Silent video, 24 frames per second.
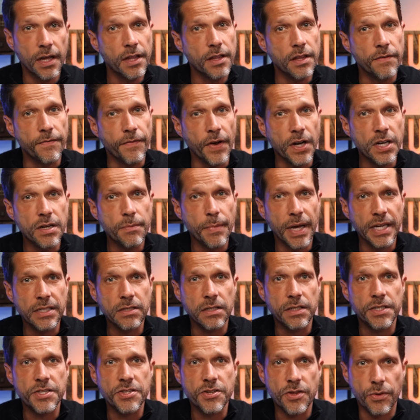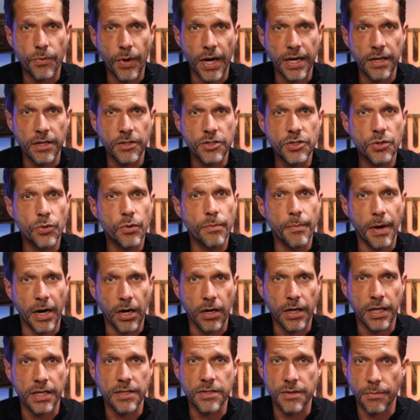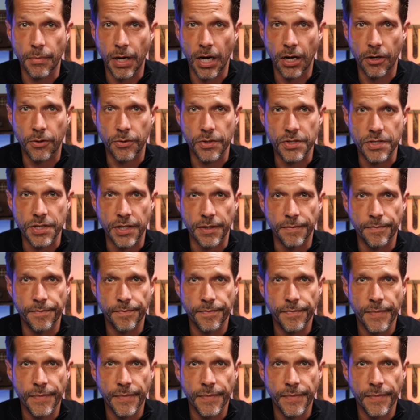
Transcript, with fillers: The Fundamentalist Threat to American Democracy.